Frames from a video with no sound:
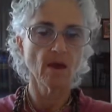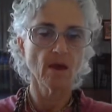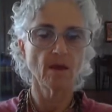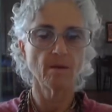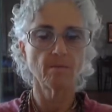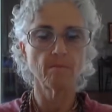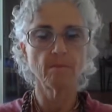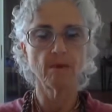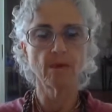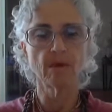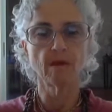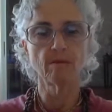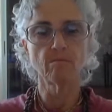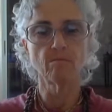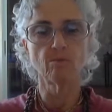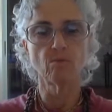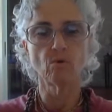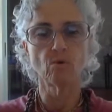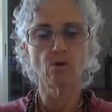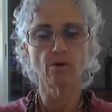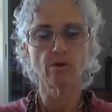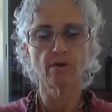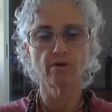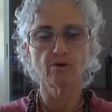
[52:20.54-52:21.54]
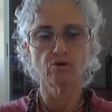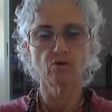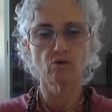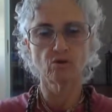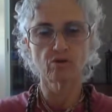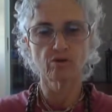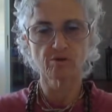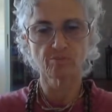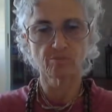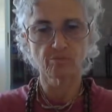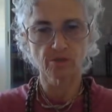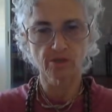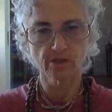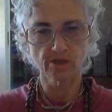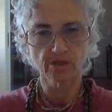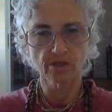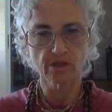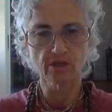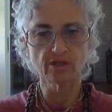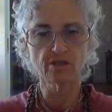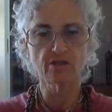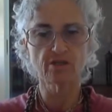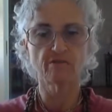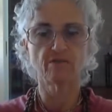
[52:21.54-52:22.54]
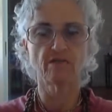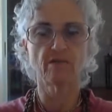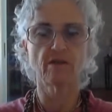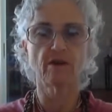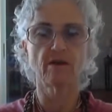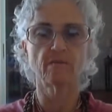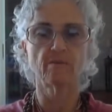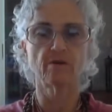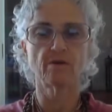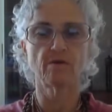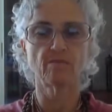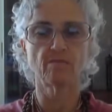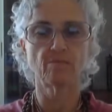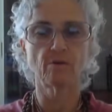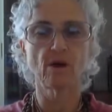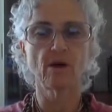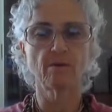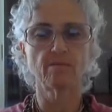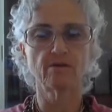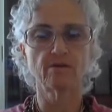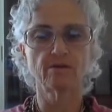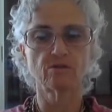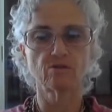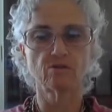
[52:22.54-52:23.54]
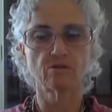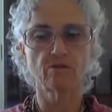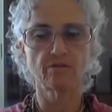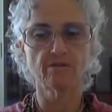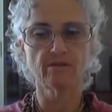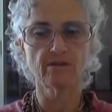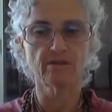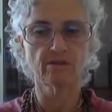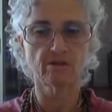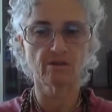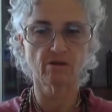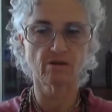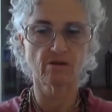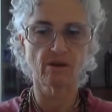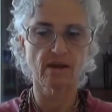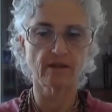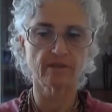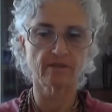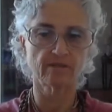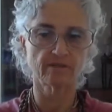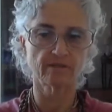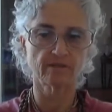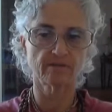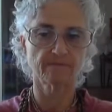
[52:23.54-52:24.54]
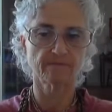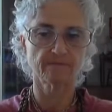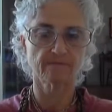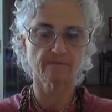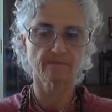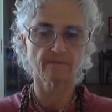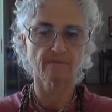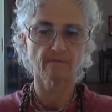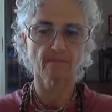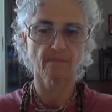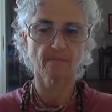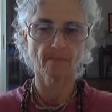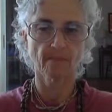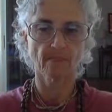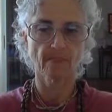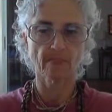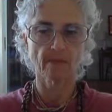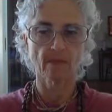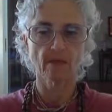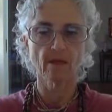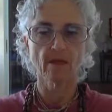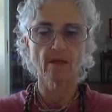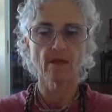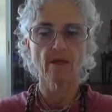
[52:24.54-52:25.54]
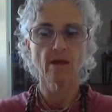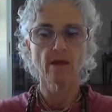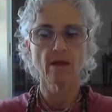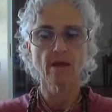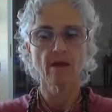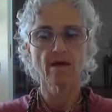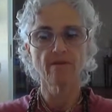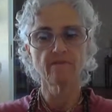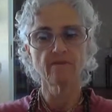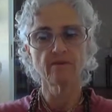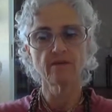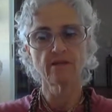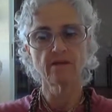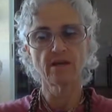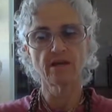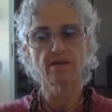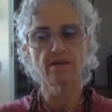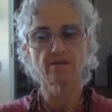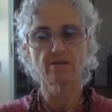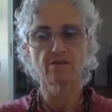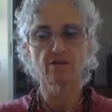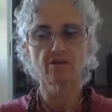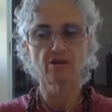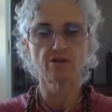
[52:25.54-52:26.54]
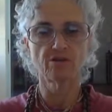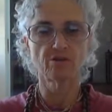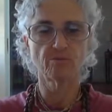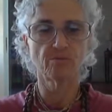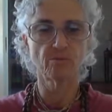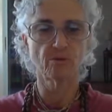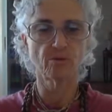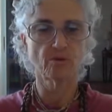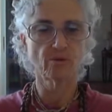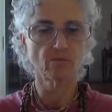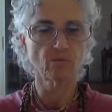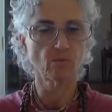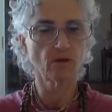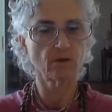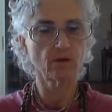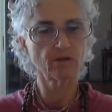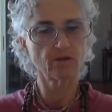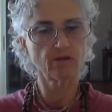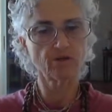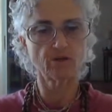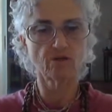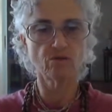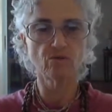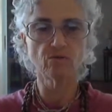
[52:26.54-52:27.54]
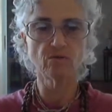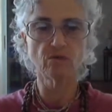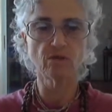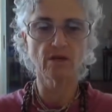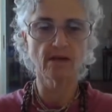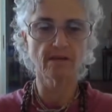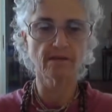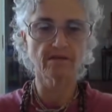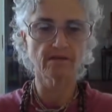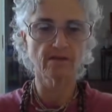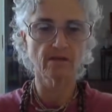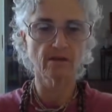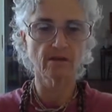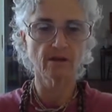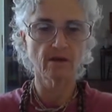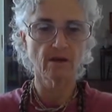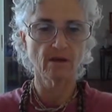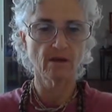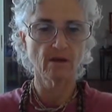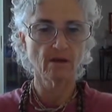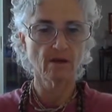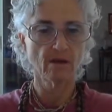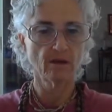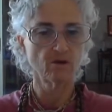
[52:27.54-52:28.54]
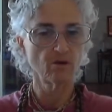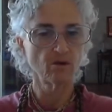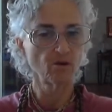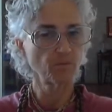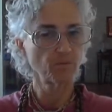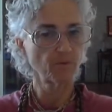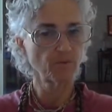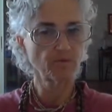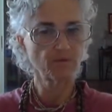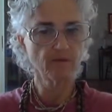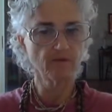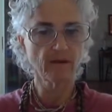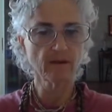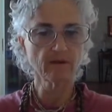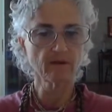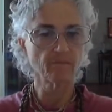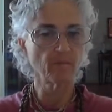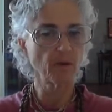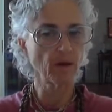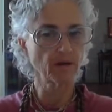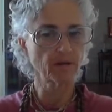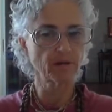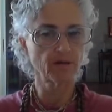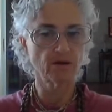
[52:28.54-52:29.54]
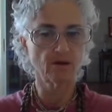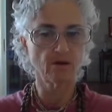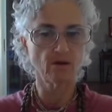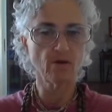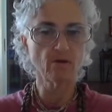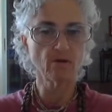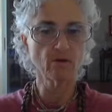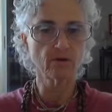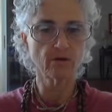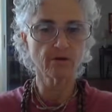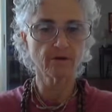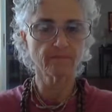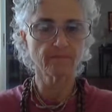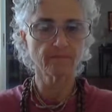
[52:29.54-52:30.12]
a man born into a prestigious family of Brahmins or aristocrats. Having taken such a birth, one should utilize it to perfect Bhakti Yoga.